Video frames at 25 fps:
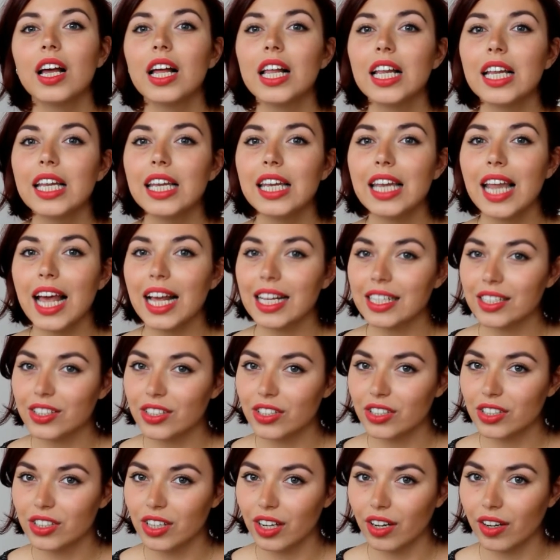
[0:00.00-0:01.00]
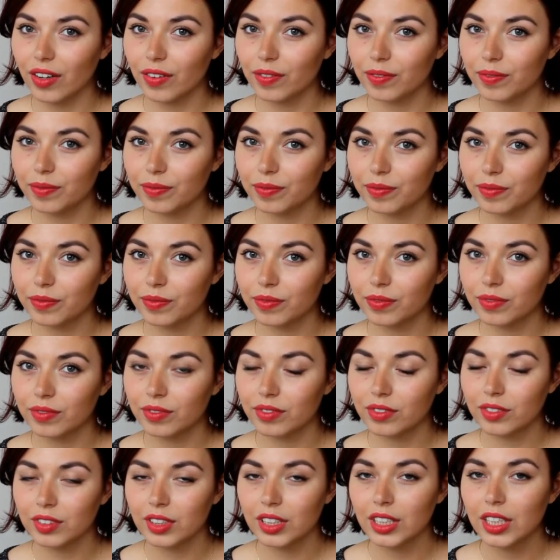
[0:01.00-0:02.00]
Leicester.
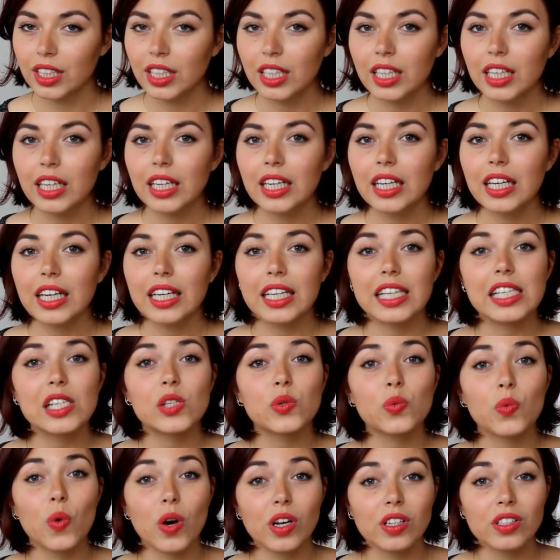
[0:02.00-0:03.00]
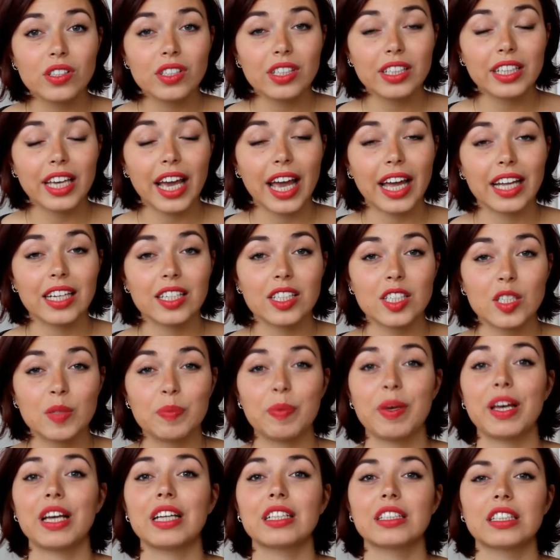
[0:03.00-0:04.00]
It is once again
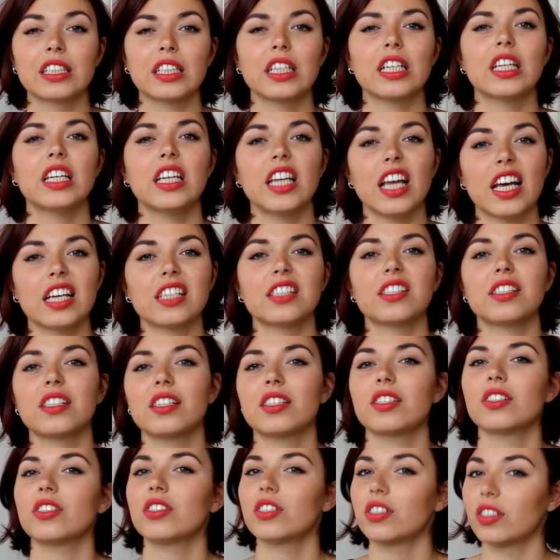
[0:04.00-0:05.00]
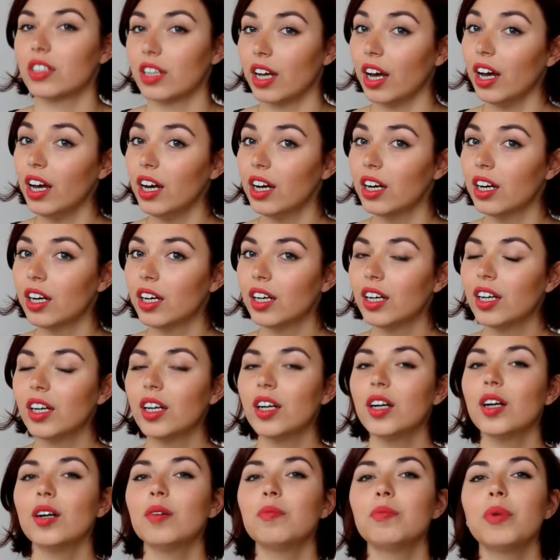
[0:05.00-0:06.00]
spelled Leicester,
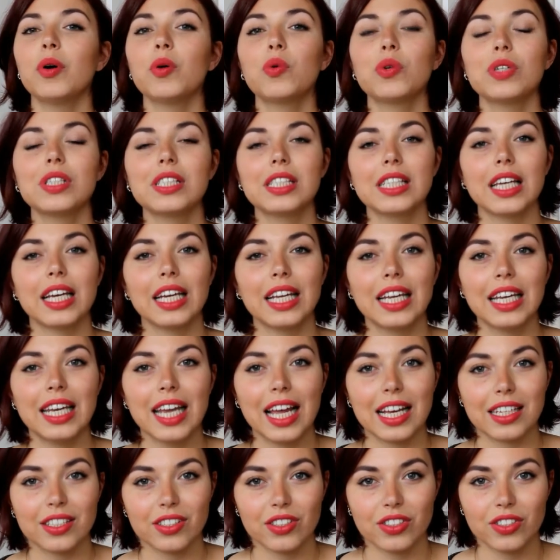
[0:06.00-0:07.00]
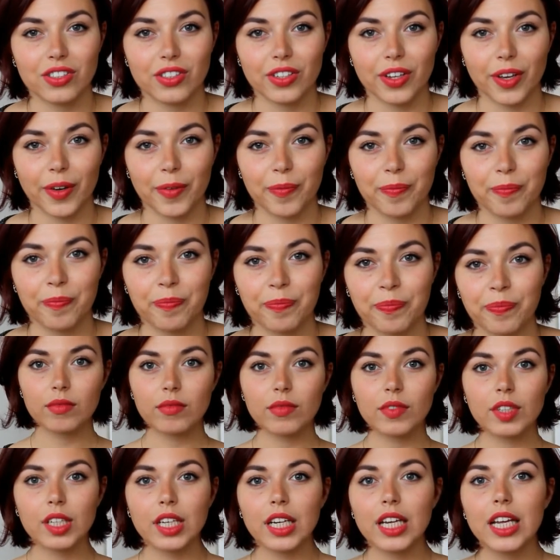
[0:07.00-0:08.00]
but we say Leicester.
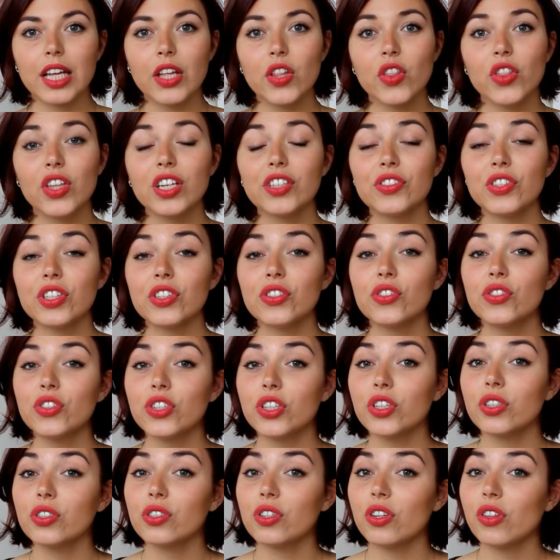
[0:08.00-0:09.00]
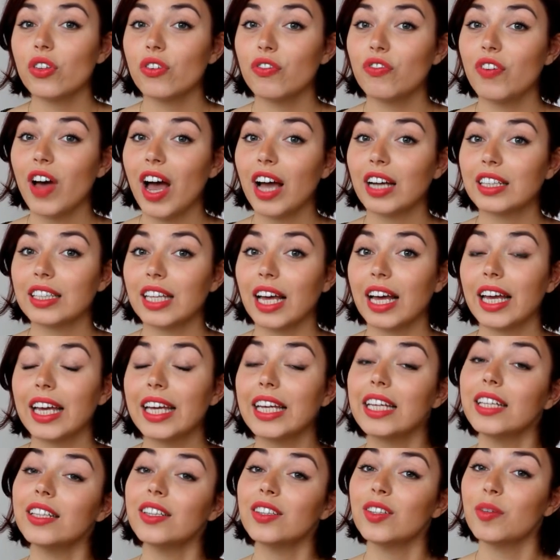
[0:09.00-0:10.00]
This is due to the fact that
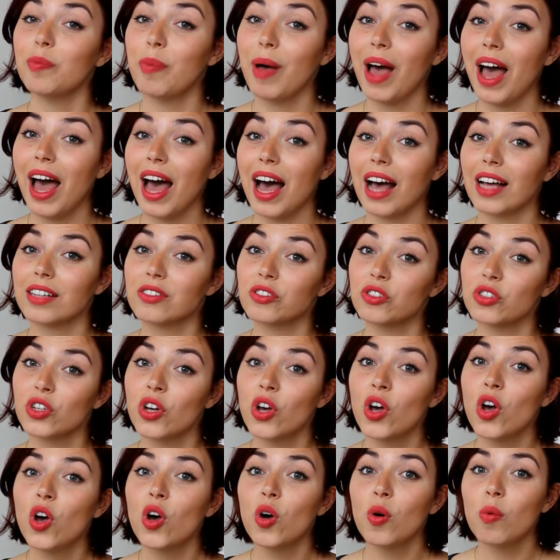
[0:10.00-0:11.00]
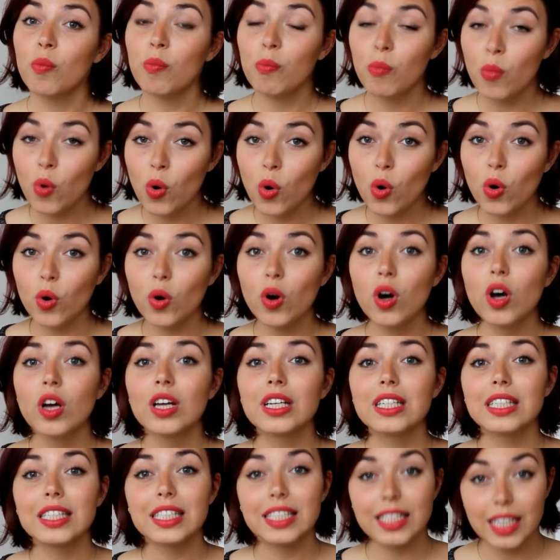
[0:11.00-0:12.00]
in the past more
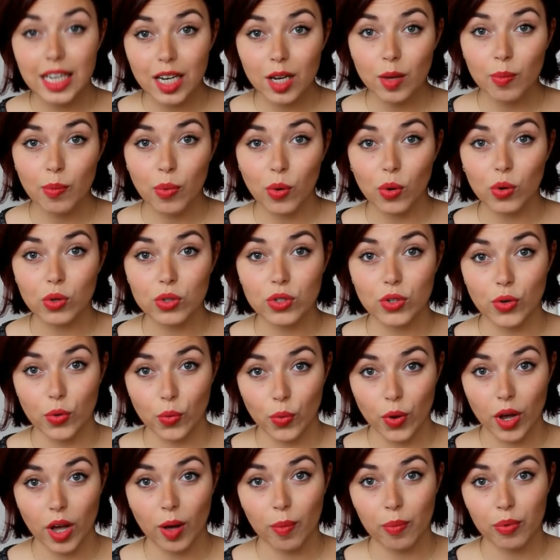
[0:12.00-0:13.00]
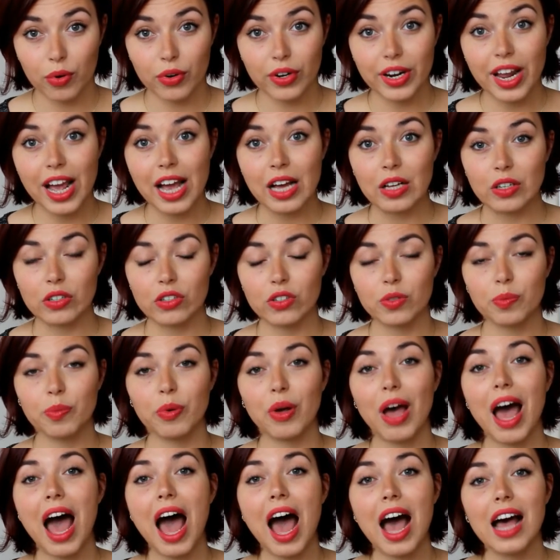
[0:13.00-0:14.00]
syllables were pronounced,
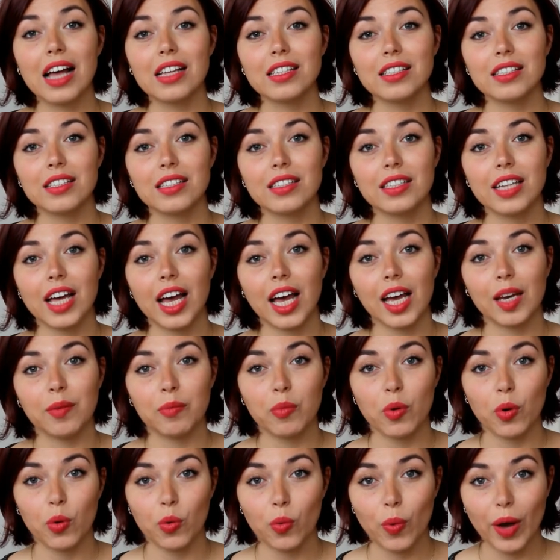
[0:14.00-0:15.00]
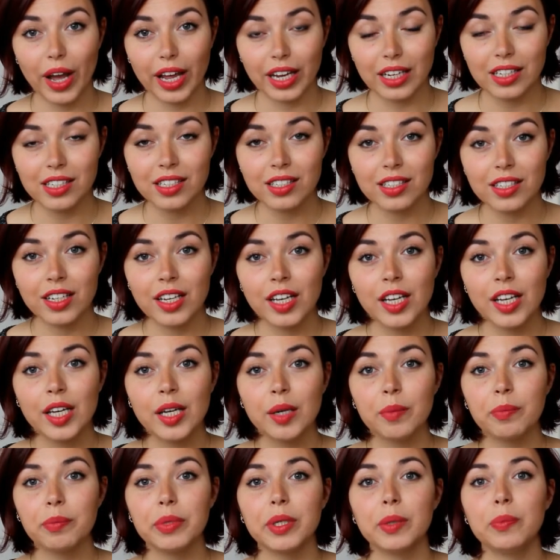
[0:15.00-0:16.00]
but as time went,
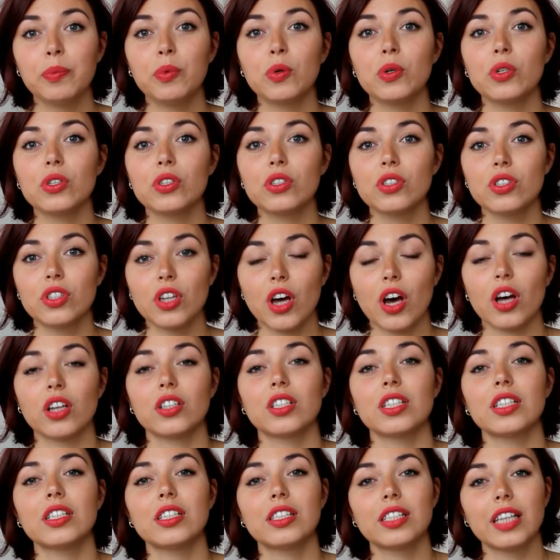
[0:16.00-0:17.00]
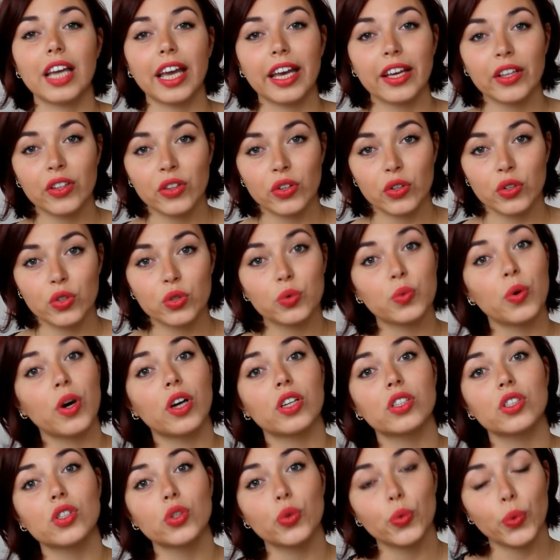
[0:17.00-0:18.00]
people started saying those
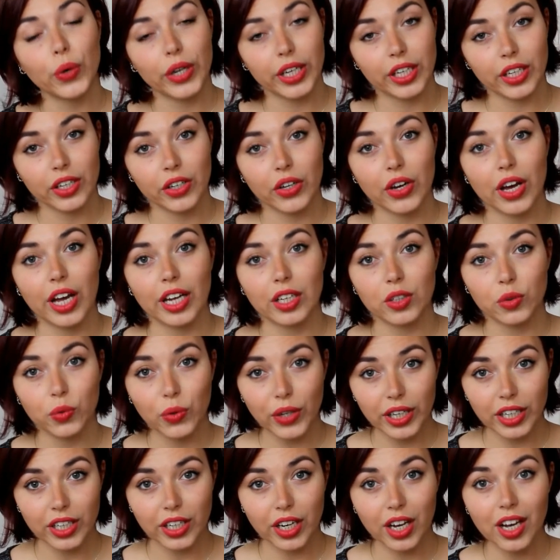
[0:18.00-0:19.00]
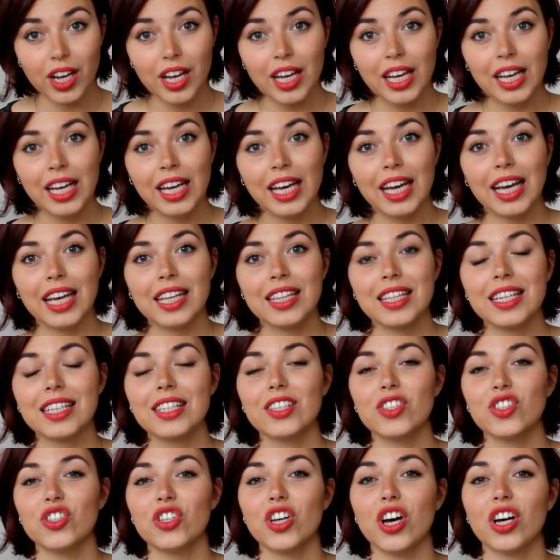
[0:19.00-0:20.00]
words quicker and quicker, and they
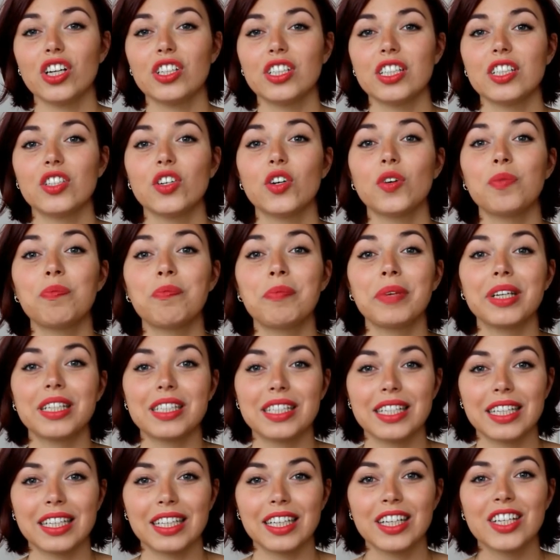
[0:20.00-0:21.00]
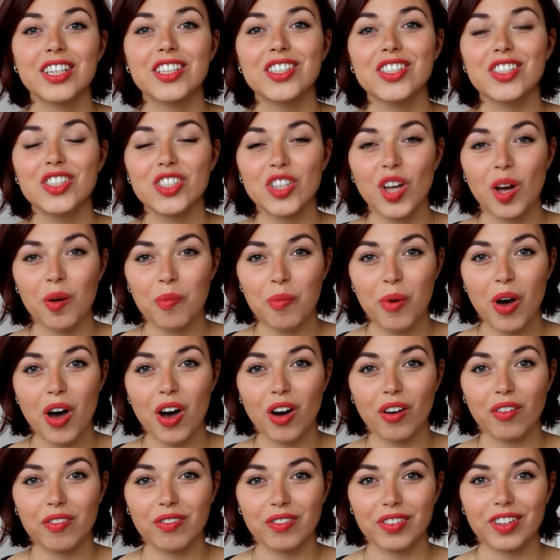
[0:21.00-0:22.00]
started omitting some
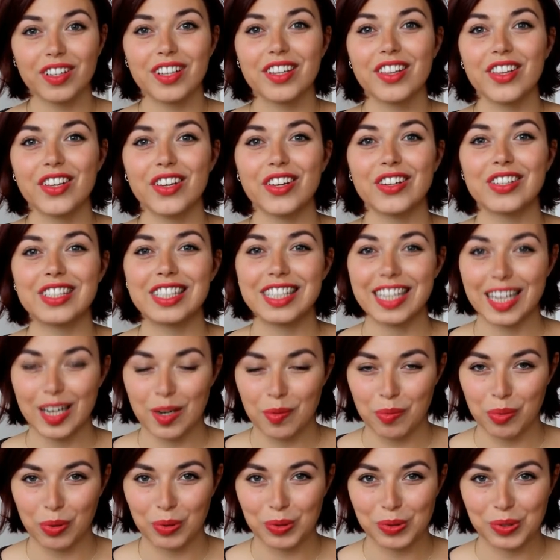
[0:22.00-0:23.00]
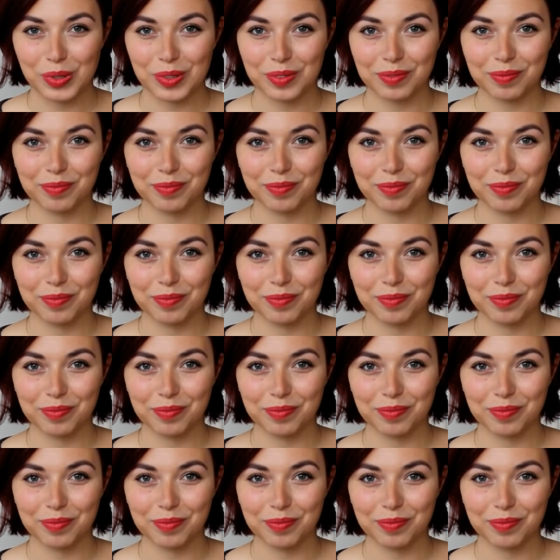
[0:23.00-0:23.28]
of the syllables.